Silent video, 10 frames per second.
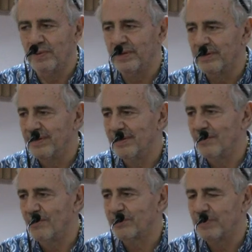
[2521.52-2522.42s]
when the
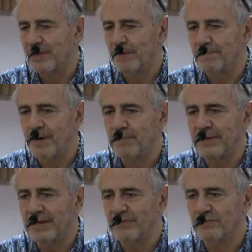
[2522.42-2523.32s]
Ottoman Empire
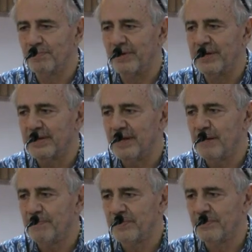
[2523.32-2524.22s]
began to break
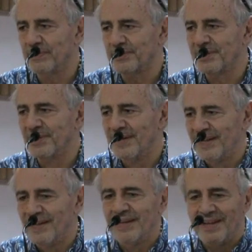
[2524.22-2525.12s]
up. There was,
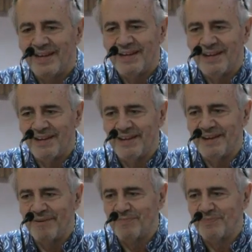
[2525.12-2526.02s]

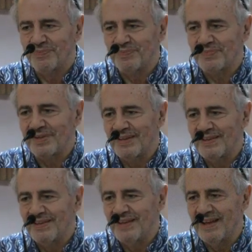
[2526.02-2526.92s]
um,
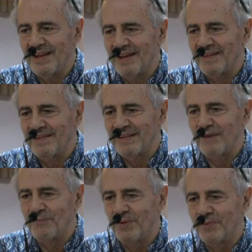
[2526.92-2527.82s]

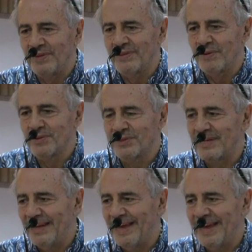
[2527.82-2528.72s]
and we, there was
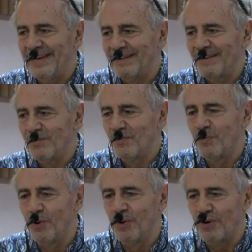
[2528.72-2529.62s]
a
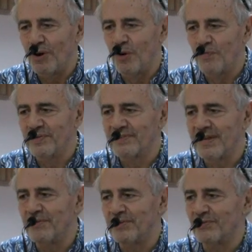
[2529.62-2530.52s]
war over
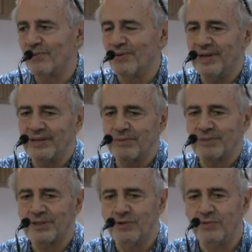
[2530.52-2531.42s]
territory, and there
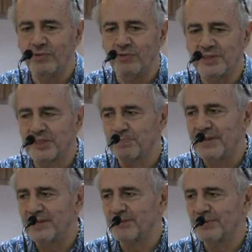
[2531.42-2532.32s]
was a huge
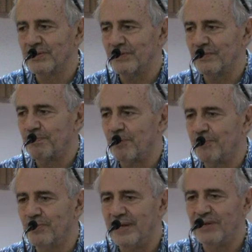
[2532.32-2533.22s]
displacement of
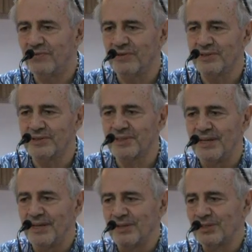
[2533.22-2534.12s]
populations.
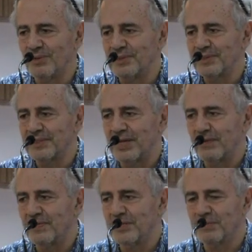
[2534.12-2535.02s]
So instead
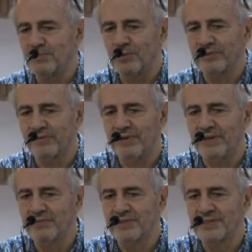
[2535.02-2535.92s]
of these
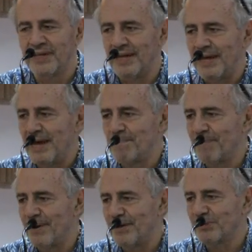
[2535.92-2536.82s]
multi-religious
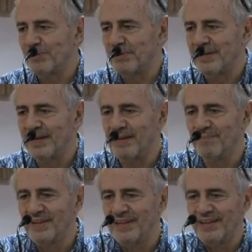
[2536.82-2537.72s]
empires, we
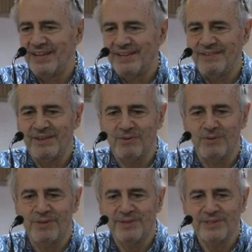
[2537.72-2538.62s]
became
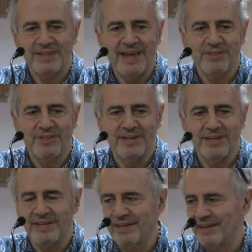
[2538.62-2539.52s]
all these
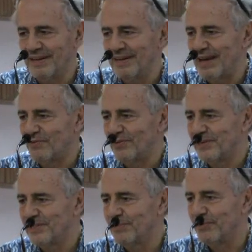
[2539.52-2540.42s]
ethnic
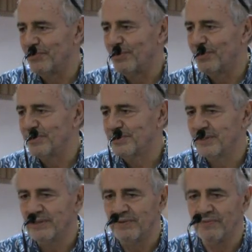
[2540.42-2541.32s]
nationalism arose,
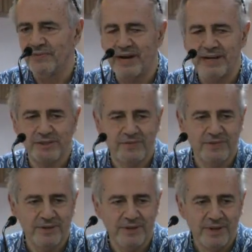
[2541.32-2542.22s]
the rise of
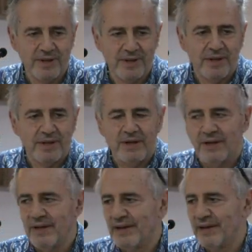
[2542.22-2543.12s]
the...
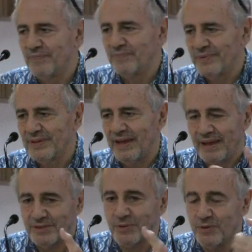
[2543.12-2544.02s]
Um,
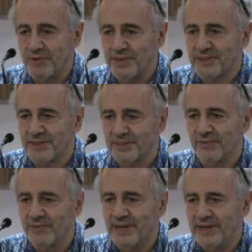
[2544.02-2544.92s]
So Greece
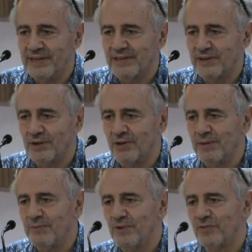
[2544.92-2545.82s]
really did not
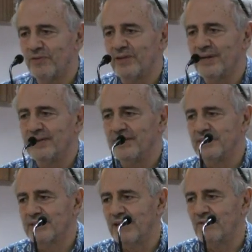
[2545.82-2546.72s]
emerge the
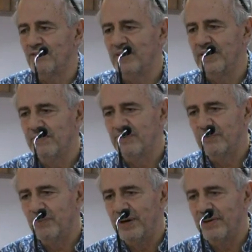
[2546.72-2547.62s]
nineteenth century, and
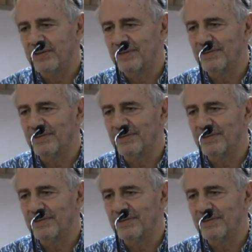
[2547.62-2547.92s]
even where it,